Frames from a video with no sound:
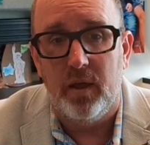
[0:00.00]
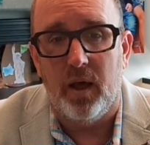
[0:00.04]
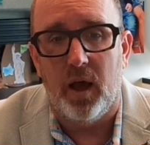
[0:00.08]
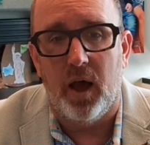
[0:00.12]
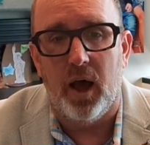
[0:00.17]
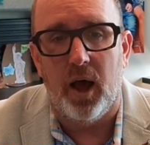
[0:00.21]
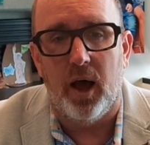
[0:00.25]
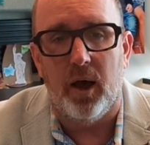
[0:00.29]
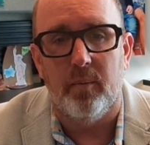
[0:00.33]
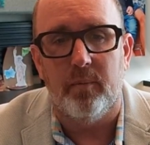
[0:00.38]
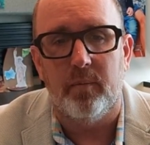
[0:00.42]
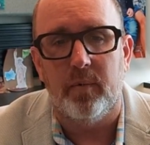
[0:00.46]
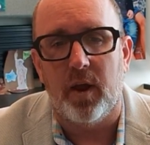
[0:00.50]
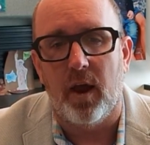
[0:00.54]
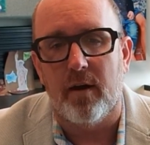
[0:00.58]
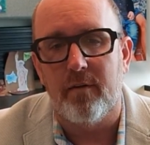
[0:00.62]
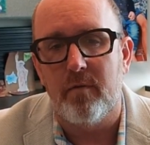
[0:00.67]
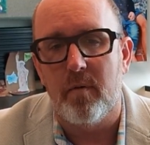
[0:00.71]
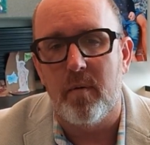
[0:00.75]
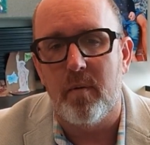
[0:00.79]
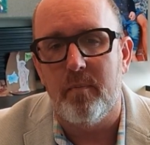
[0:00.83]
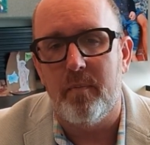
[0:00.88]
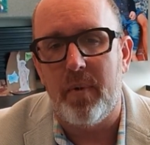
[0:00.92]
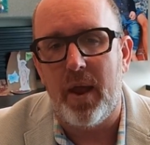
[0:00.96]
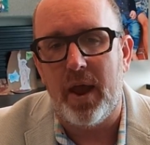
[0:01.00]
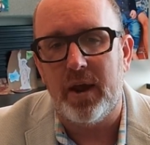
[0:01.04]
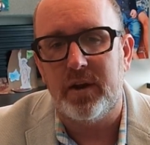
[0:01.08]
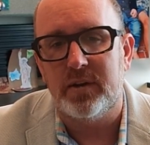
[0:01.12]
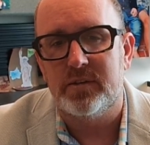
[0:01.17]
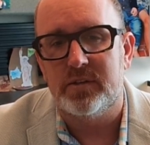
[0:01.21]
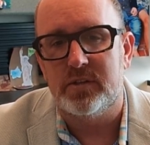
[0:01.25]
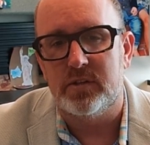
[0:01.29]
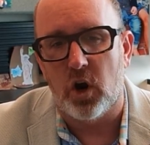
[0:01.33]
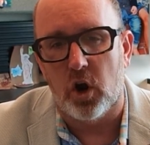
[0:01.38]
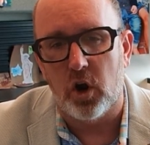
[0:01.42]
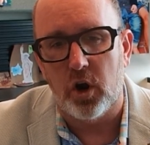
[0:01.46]
Government-backed
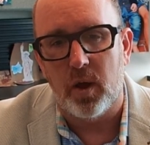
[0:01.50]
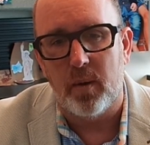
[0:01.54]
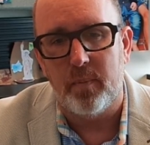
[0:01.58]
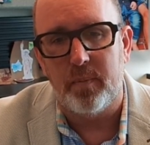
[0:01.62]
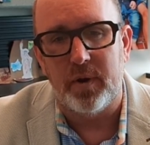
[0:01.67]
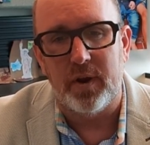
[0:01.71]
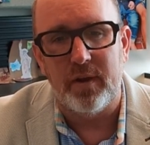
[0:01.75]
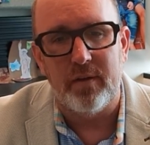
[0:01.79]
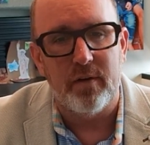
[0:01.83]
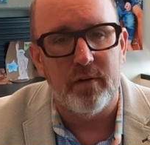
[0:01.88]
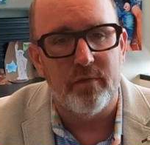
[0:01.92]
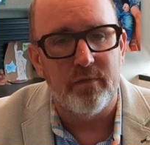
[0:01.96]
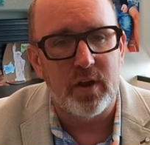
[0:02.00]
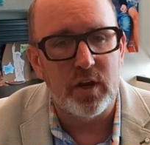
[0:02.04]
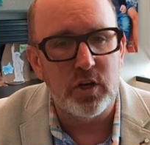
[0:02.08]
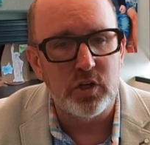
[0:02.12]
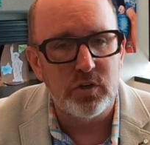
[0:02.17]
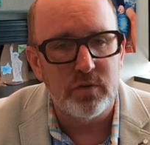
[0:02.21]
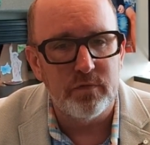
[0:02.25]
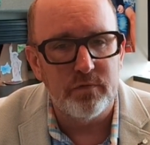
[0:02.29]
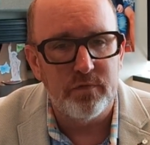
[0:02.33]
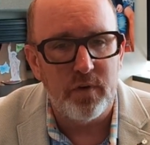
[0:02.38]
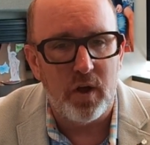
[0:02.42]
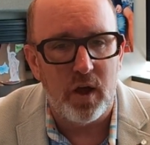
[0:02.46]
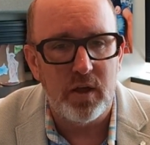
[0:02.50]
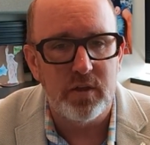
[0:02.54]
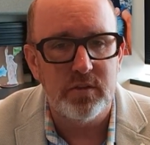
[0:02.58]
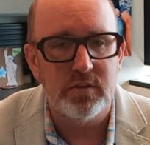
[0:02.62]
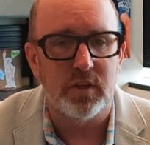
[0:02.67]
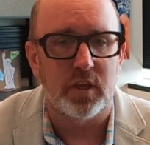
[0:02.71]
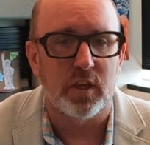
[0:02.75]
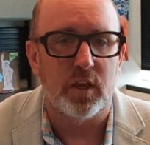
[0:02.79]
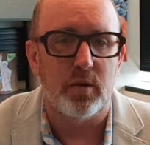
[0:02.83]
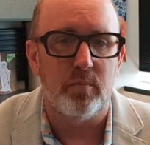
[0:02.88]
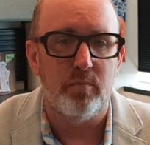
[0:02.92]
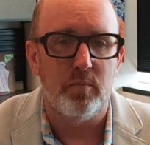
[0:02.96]
startup and innovation funds
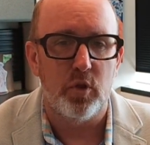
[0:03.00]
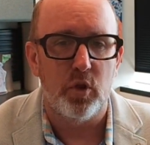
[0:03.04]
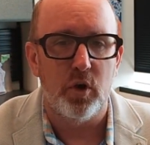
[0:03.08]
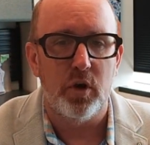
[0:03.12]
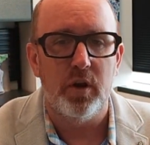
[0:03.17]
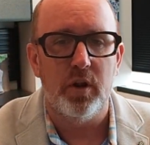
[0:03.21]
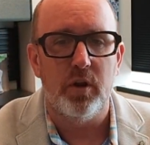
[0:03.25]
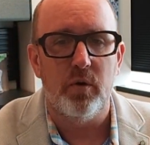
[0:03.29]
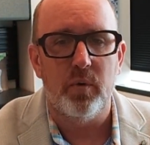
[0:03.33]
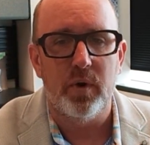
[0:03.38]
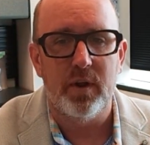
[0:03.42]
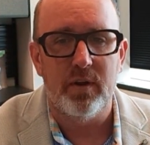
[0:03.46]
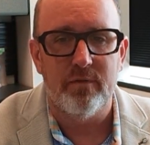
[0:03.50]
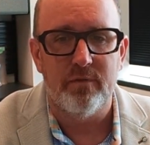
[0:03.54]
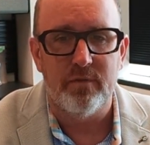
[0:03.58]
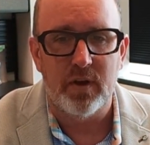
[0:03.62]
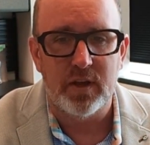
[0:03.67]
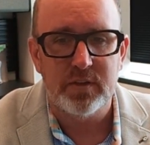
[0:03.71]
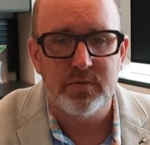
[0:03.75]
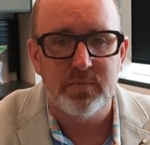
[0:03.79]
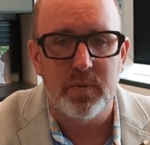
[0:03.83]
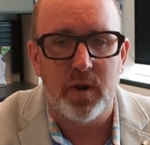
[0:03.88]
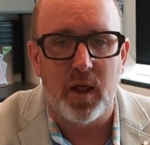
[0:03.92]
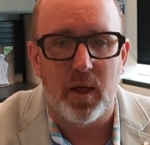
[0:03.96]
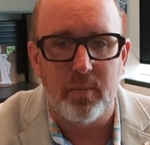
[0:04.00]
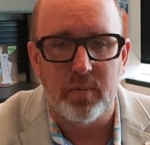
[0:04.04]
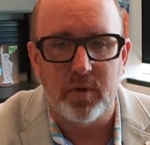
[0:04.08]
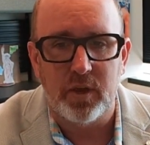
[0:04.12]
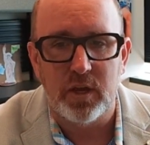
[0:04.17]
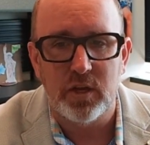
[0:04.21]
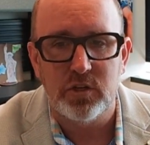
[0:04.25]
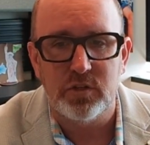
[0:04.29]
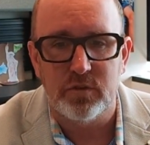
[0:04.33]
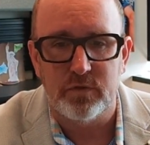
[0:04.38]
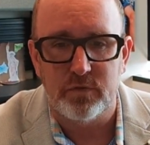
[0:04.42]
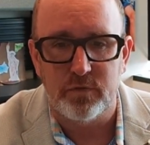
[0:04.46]
and community reinvestment
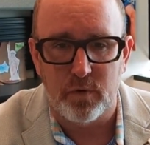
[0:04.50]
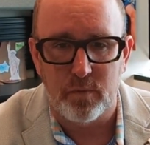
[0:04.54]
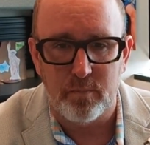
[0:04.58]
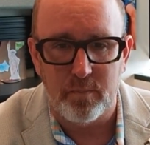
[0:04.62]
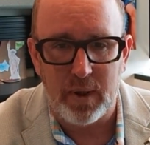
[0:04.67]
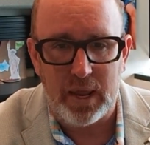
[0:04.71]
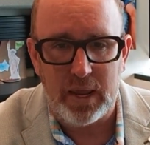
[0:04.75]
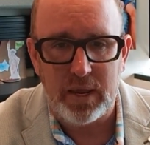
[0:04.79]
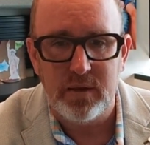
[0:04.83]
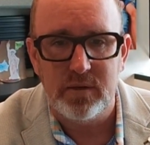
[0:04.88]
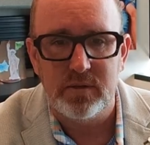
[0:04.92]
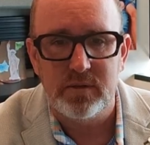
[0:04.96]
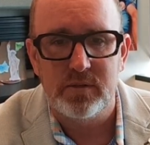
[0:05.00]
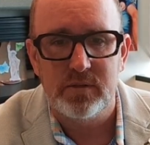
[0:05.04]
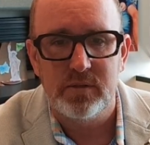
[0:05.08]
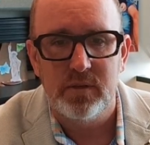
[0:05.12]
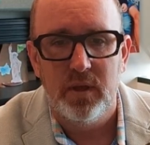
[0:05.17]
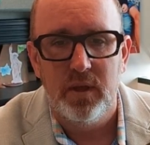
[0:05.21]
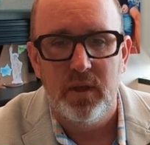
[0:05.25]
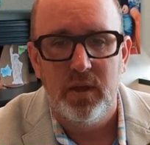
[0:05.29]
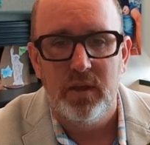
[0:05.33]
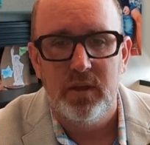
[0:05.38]
obligations for banks.